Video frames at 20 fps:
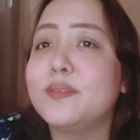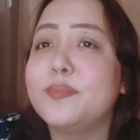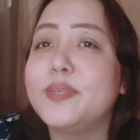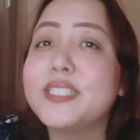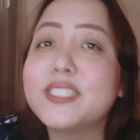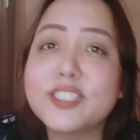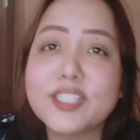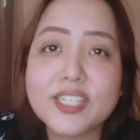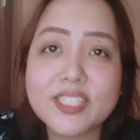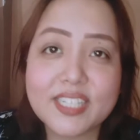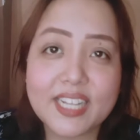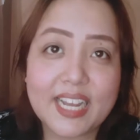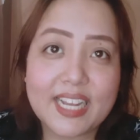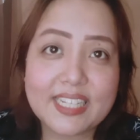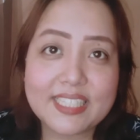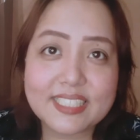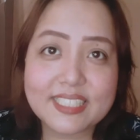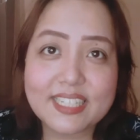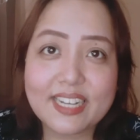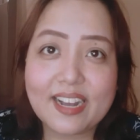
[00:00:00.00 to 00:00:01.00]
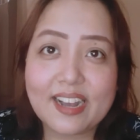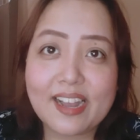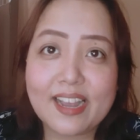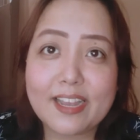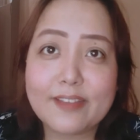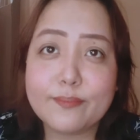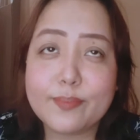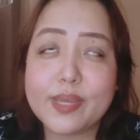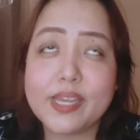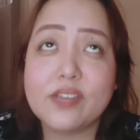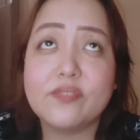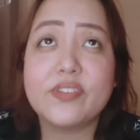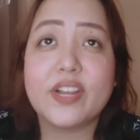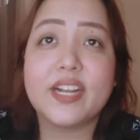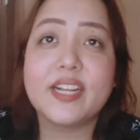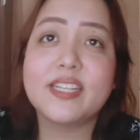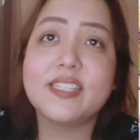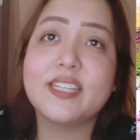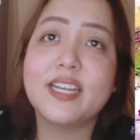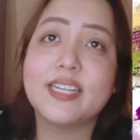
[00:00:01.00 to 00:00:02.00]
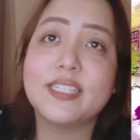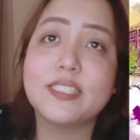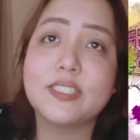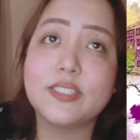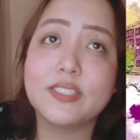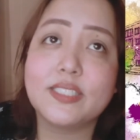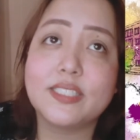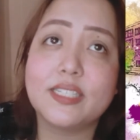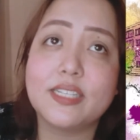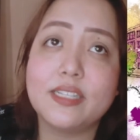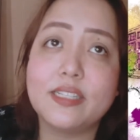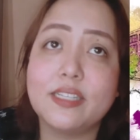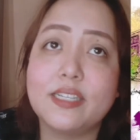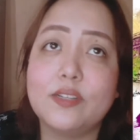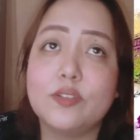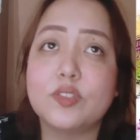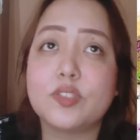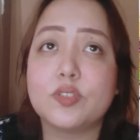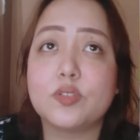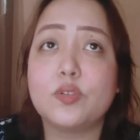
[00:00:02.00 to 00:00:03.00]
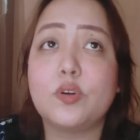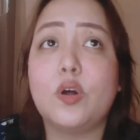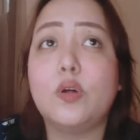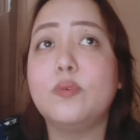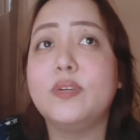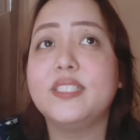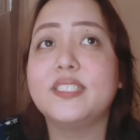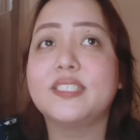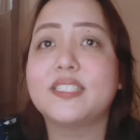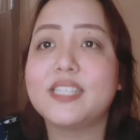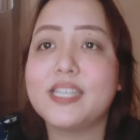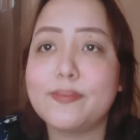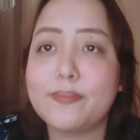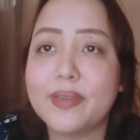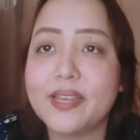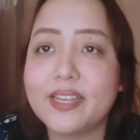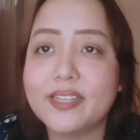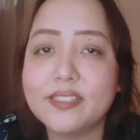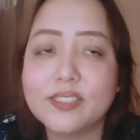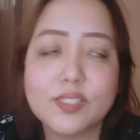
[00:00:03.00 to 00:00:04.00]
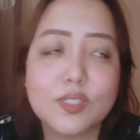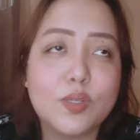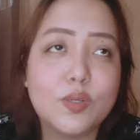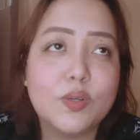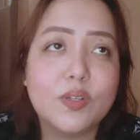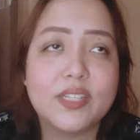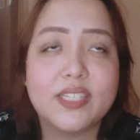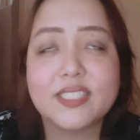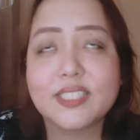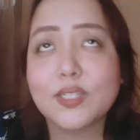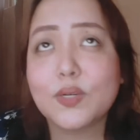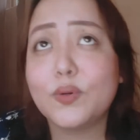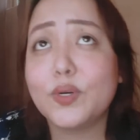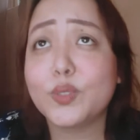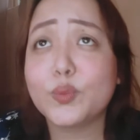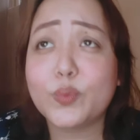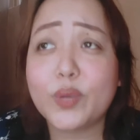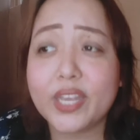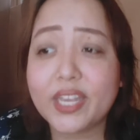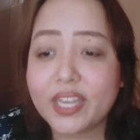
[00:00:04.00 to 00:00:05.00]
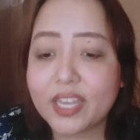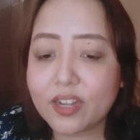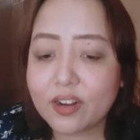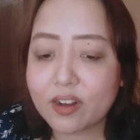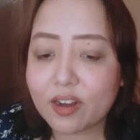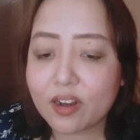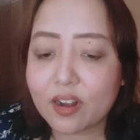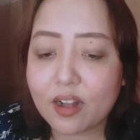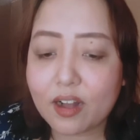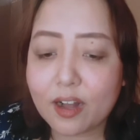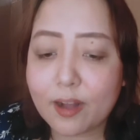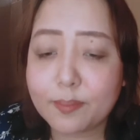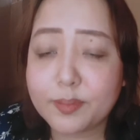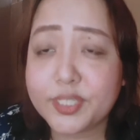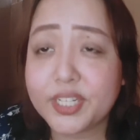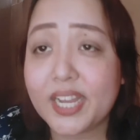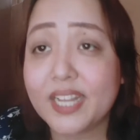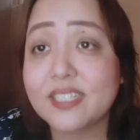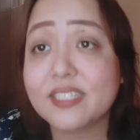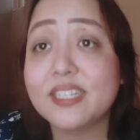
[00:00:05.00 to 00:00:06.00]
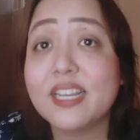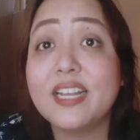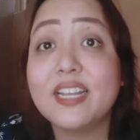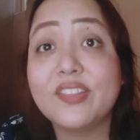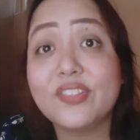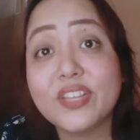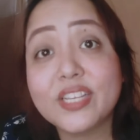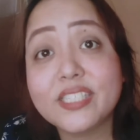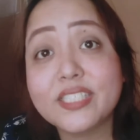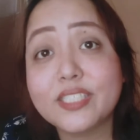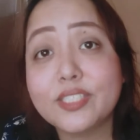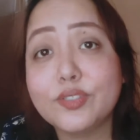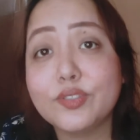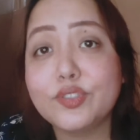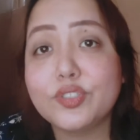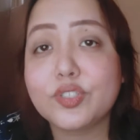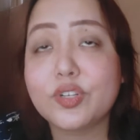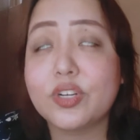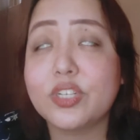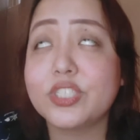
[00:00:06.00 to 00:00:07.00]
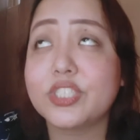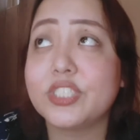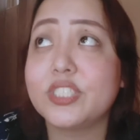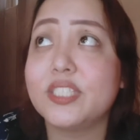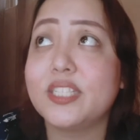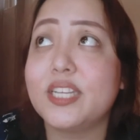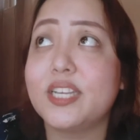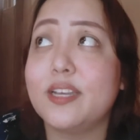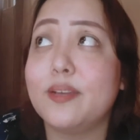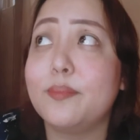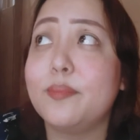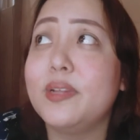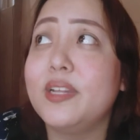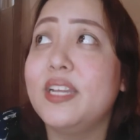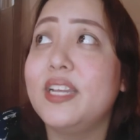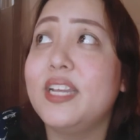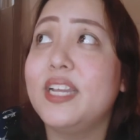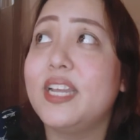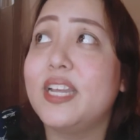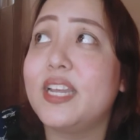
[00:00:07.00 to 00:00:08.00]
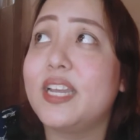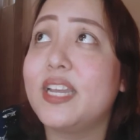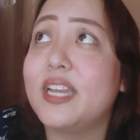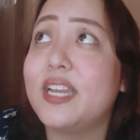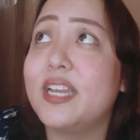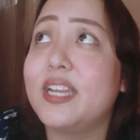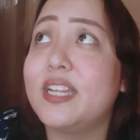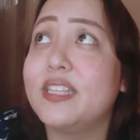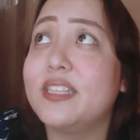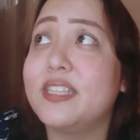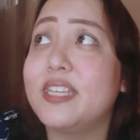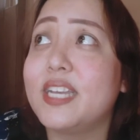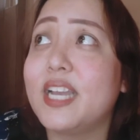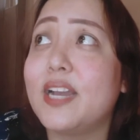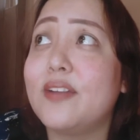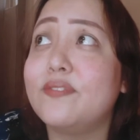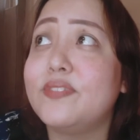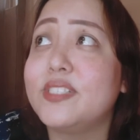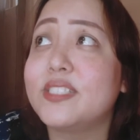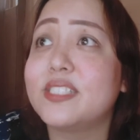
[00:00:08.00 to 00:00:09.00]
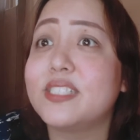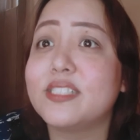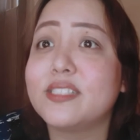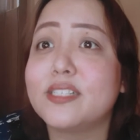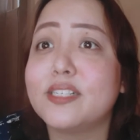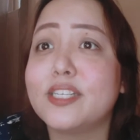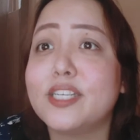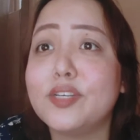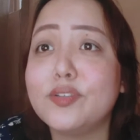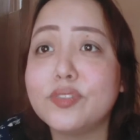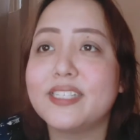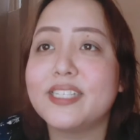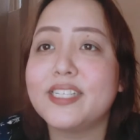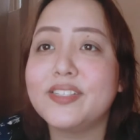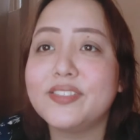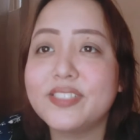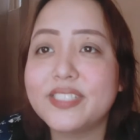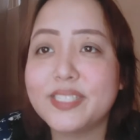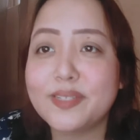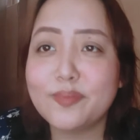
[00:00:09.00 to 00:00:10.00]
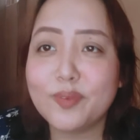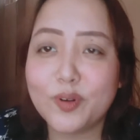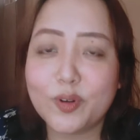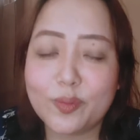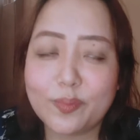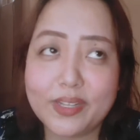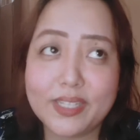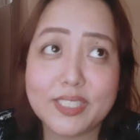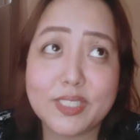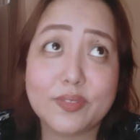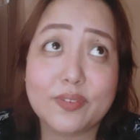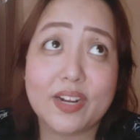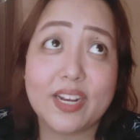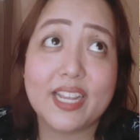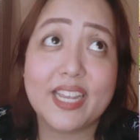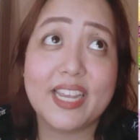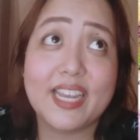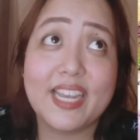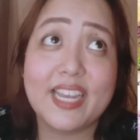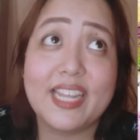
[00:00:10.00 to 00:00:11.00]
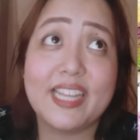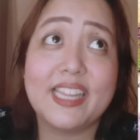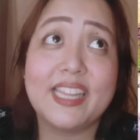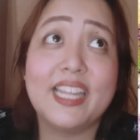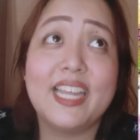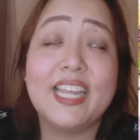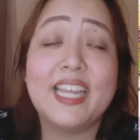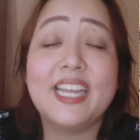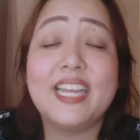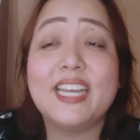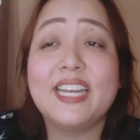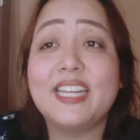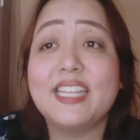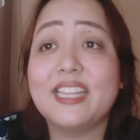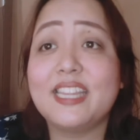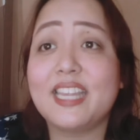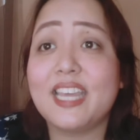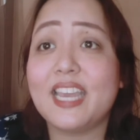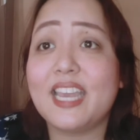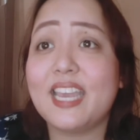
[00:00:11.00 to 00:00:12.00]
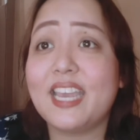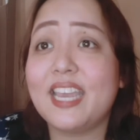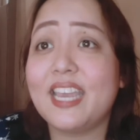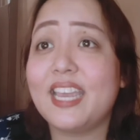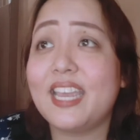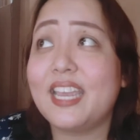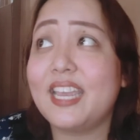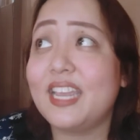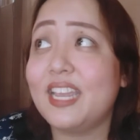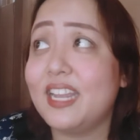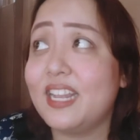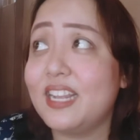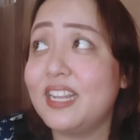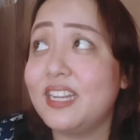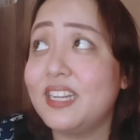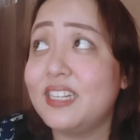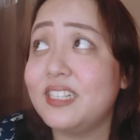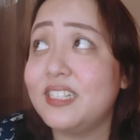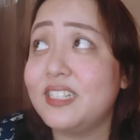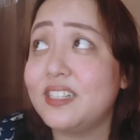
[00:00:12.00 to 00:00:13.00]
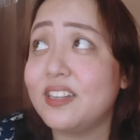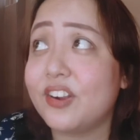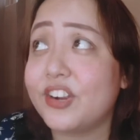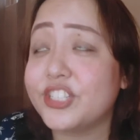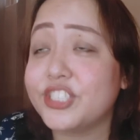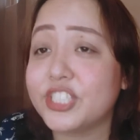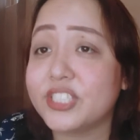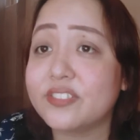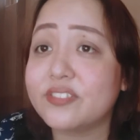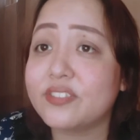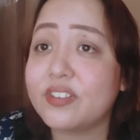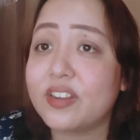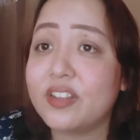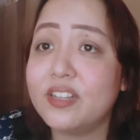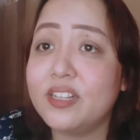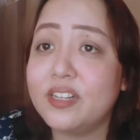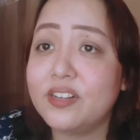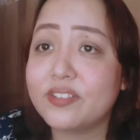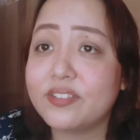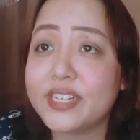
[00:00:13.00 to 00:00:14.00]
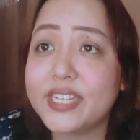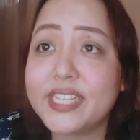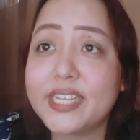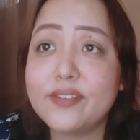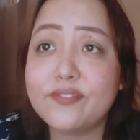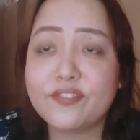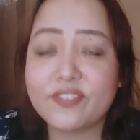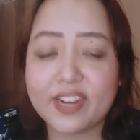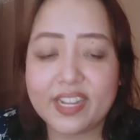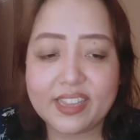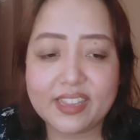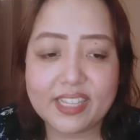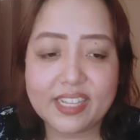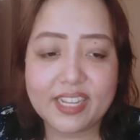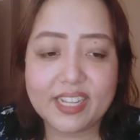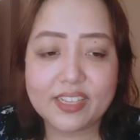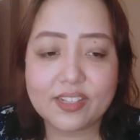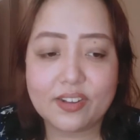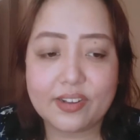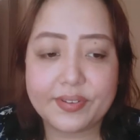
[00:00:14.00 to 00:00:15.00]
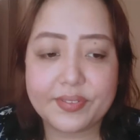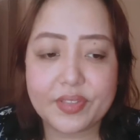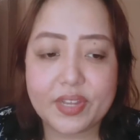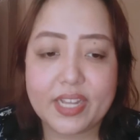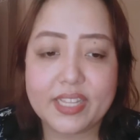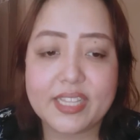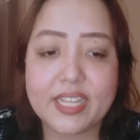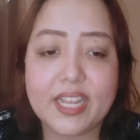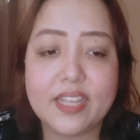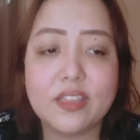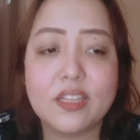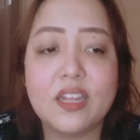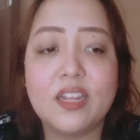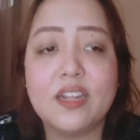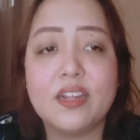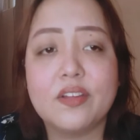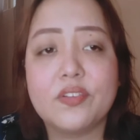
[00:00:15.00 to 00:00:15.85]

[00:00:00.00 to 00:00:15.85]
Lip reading: Mr. Nice Guy, being very nice to Sydney, who's always sleeping in school. He's the one waking her up. She has this huge crush on him. And they have this little cutesy moments wherein they are just really friendly and all that. And